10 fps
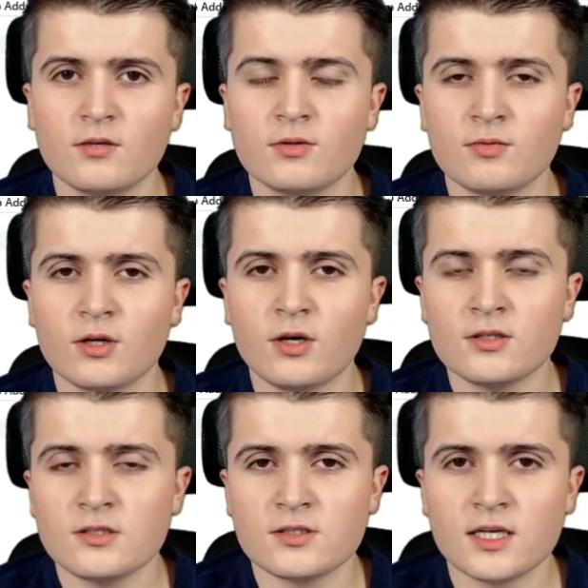we will
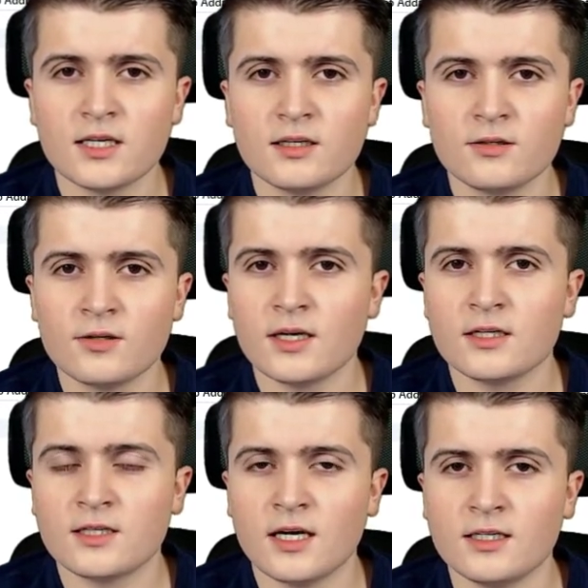also take a look
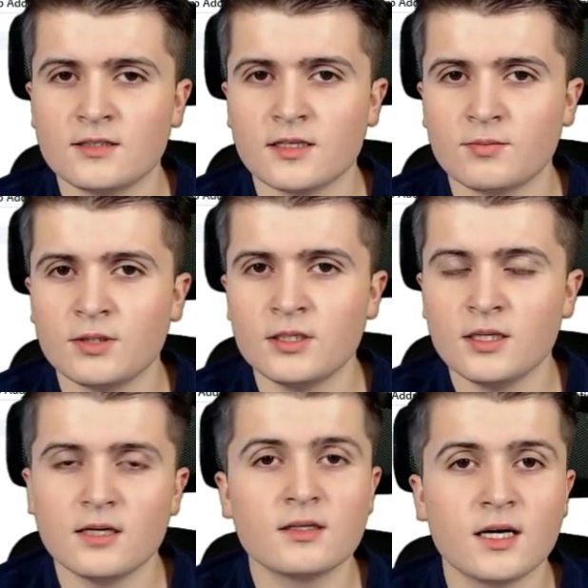at KNX
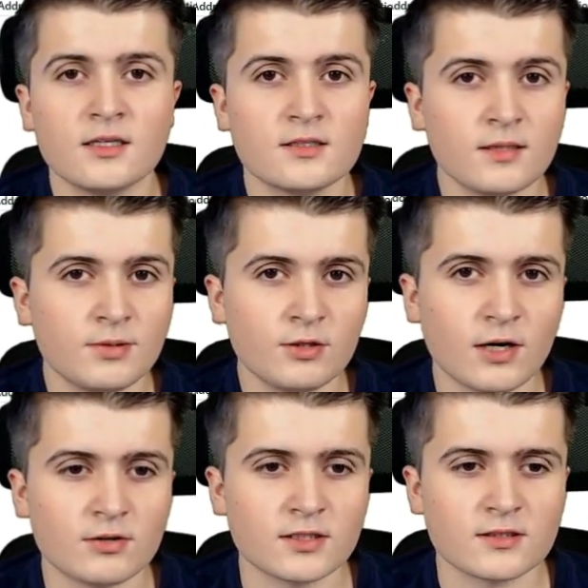IP and KNX IP
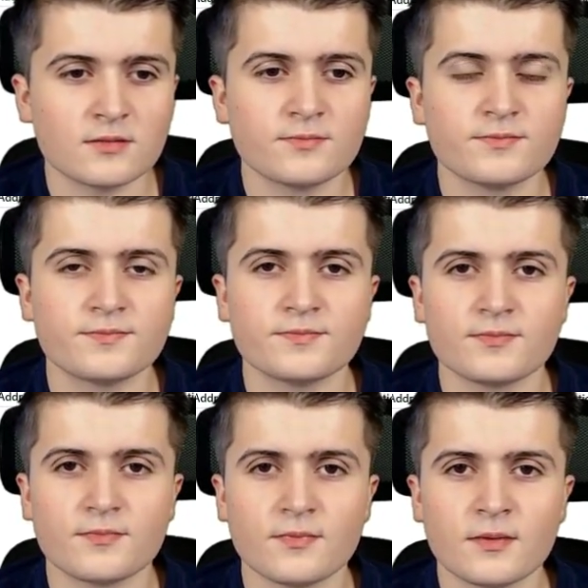routers.
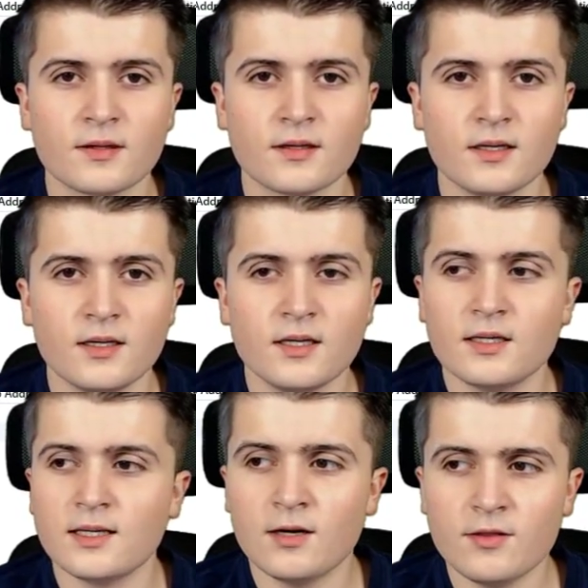
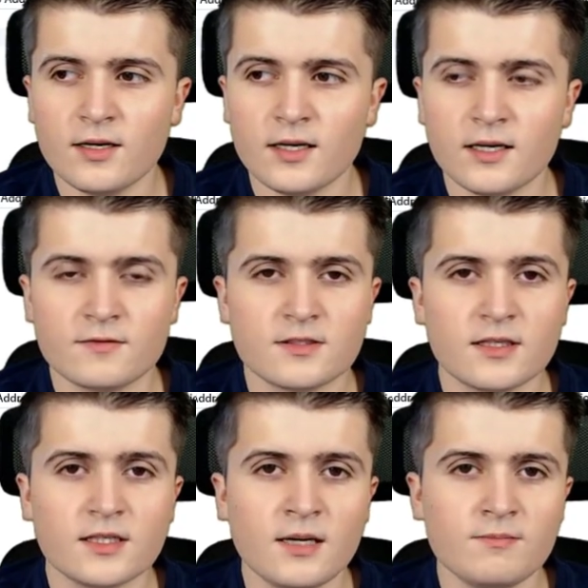Now that I have
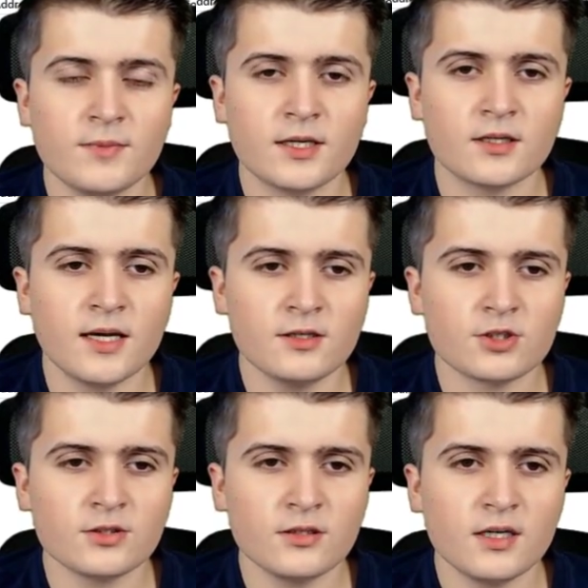set up my
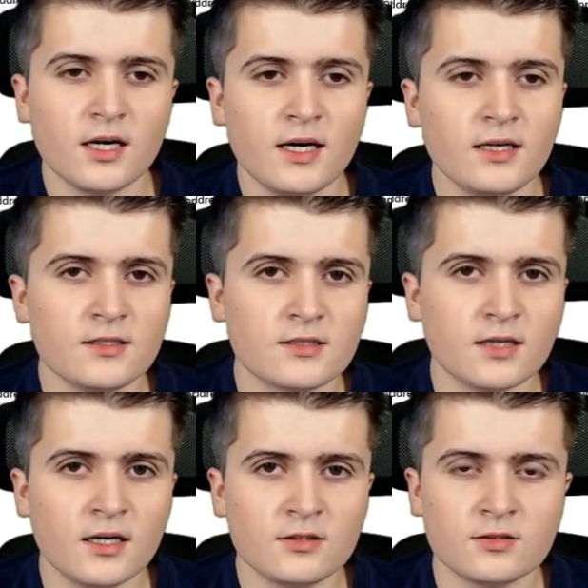connection, I can
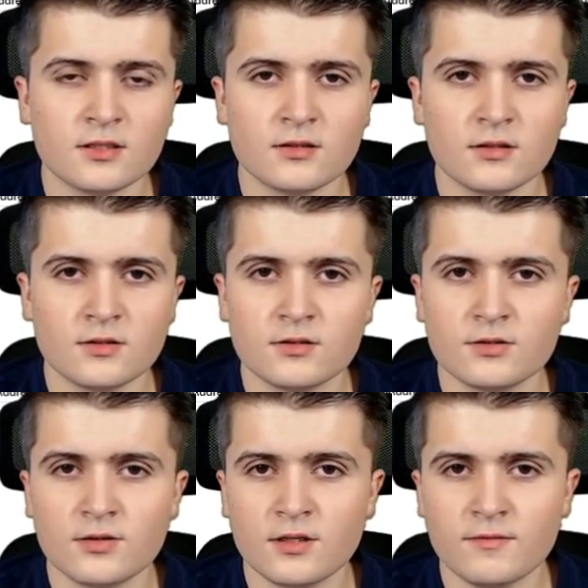start to download
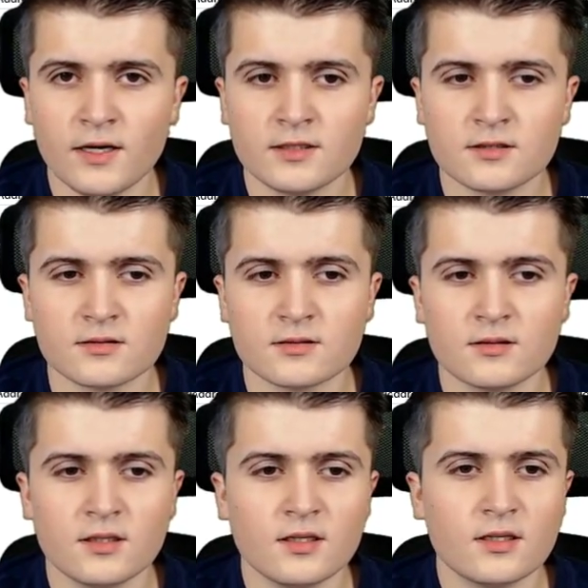to the devices.
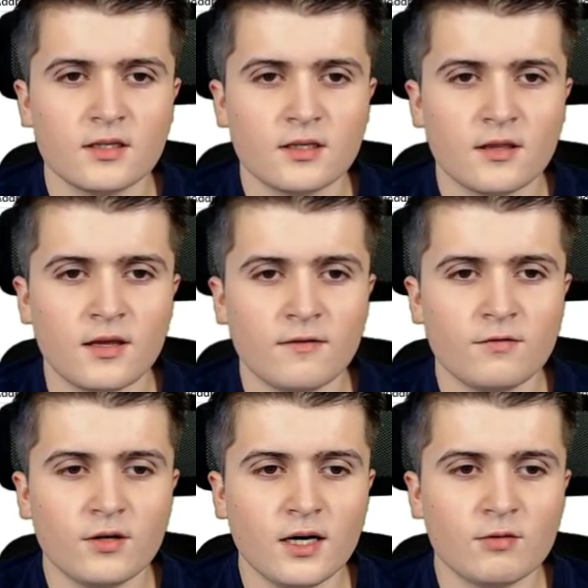
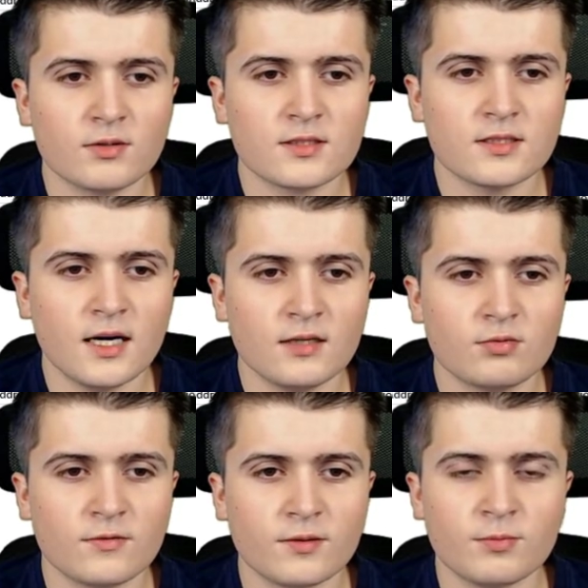Therefore, I will start
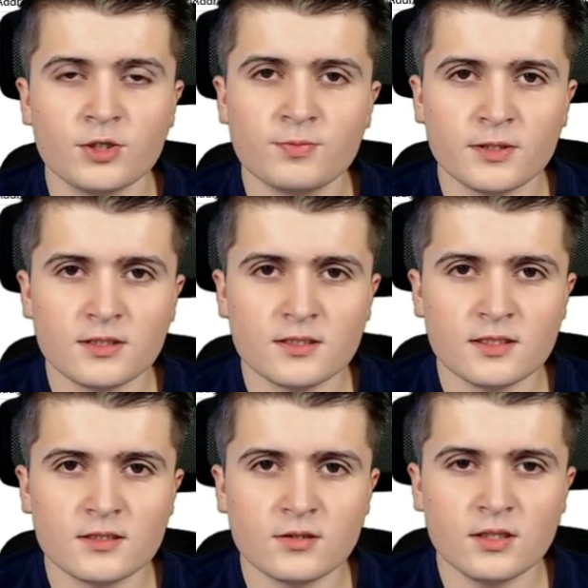with the push button
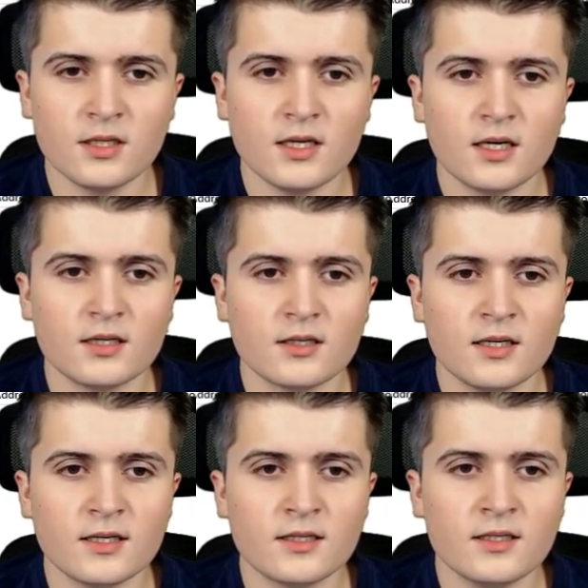sensor and
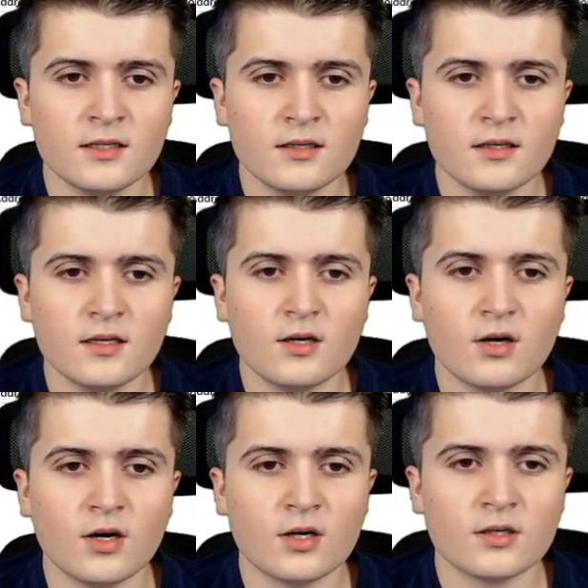click here
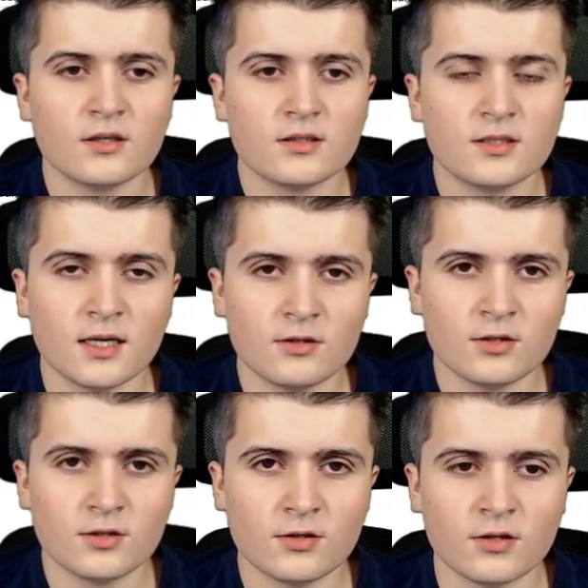on
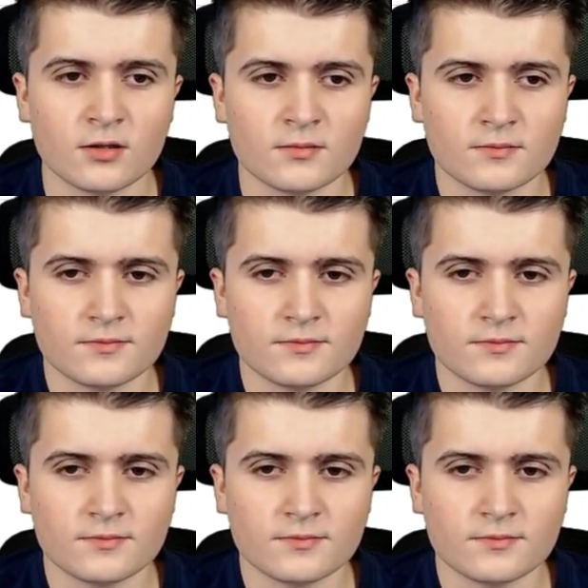download all.